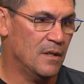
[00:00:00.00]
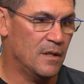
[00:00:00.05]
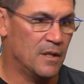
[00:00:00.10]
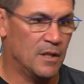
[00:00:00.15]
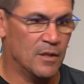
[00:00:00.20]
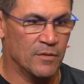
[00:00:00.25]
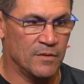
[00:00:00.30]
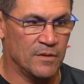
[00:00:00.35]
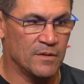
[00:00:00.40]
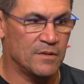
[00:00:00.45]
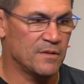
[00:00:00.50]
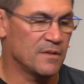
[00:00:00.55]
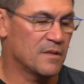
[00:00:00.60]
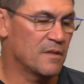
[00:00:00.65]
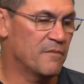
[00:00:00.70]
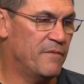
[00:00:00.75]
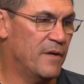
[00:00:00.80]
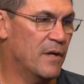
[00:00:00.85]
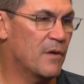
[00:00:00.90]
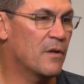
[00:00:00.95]
You know, and this is
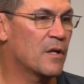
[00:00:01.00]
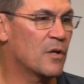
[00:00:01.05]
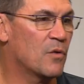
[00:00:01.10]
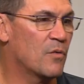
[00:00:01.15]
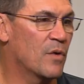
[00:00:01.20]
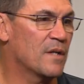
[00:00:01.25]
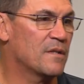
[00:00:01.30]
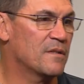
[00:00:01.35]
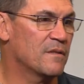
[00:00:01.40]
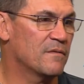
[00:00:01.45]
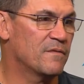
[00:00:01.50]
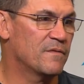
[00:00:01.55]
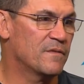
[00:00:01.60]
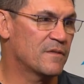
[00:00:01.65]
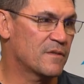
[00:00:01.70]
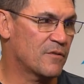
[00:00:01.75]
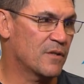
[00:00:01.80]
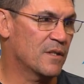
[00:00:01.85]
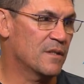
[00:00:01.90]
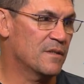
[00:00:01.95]
a very aggressive
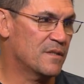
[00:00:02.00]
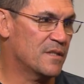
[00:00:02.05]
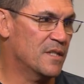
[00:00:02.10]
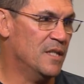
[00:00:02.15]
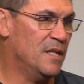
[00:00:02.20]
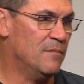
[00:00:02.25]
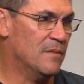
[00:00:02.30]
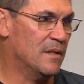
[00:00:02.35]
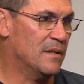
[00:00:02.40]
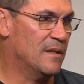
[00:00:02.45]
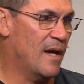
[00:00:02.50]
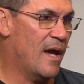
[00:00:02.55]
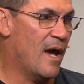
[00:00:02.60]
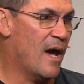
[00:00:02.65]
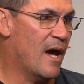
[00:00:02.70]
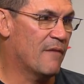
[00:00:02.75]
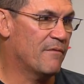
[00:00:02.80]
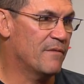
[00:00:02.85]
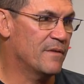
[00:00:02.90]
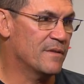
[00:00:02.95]
scheme that they
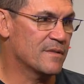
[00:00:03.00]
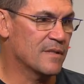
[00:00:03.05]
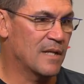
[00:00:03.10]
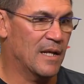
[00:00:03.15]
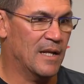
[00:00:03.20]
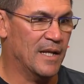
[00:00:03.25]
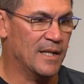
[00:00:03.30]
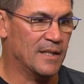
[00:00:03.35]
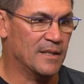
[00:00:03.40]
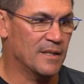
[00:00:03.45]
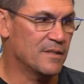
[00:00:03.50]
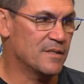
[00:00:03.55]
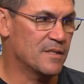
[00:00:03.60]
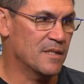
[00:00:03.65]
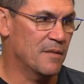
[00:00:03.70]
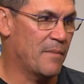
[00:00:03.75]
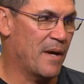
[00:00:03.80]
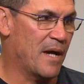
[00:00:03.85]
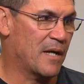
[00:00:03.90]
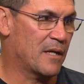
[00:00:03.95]
have. It's not like they
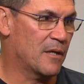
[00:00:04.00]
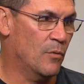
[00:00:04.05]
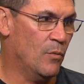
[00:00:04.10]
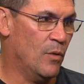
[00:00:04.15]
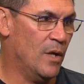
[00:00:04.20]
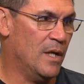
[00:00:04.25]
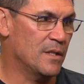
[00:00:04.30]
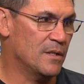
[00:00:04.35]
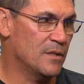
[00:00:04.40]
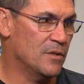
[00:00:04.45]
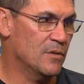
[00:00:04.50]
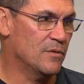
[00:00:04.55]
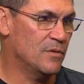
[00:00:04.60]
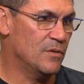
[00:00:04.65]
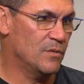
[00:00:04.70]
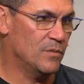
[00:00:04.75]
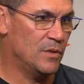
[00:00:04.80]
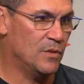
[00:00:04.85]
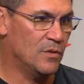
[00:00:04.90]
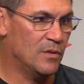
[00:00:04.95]
sit back and wait. You
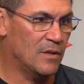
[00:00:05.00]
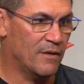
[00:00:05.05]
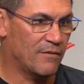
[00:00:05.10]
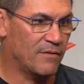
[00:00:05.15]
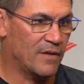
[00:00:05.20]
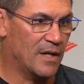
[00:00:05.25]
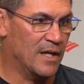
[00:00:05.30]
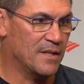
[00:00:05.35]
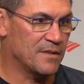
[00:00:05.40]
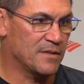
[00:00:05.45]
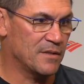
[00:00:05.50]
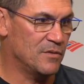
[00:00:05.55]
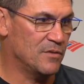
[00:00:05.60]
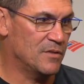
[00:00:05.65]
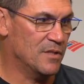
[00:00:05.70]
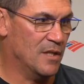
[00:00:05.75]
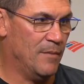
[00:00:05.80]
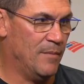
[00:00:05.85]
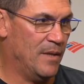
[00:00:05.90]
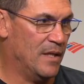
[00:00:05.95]
know, you have guys that you
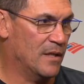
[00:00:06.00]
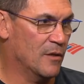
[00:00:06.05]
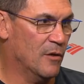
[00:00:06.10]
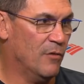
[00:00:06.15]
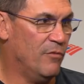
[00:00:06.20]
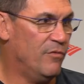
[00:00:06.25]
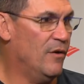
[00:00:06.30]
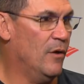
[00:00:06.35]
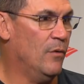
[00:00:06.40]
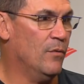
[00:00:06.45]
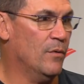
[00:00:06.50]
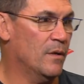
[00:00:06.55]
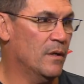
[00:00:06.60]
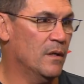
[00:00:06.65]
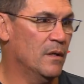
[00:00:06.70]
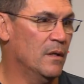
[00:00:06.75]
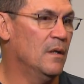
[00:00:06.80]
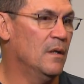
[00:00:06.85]
tell them, hey, go forward.